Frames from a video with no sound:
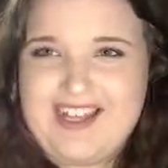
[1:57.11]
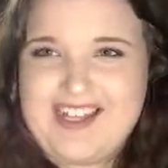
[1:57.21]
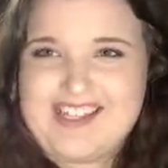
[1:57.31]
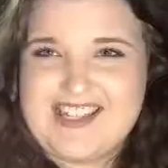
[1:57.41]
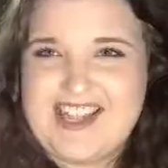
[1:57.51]

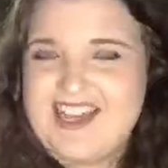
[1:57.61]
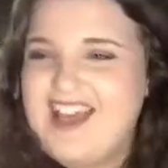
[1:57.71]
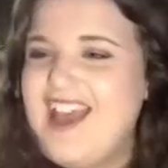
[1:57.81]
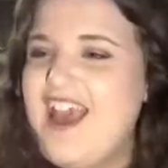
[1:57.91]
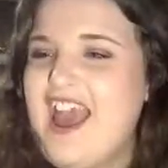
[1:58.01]
It's the
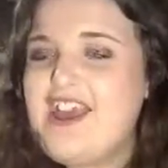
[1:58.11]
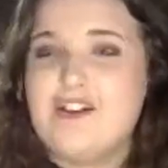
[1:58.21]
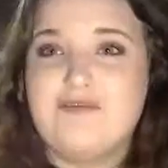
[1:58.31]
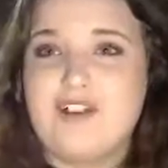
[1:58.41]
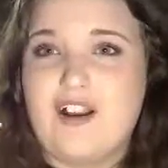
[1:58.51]

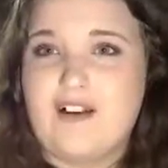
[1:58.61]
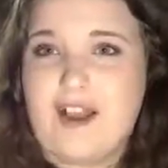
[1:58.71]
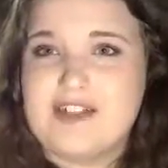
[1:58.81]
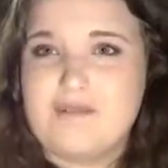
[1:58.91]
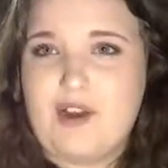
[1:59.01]
Hangover
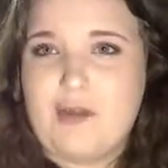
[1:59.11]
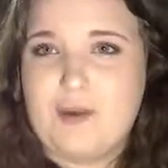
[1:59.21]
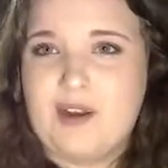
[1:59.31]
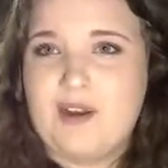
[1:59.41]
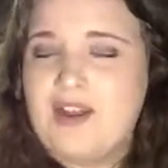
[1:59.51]
RX
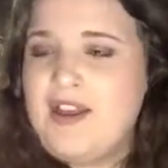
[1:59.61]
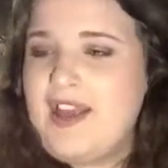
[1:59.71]
Primer,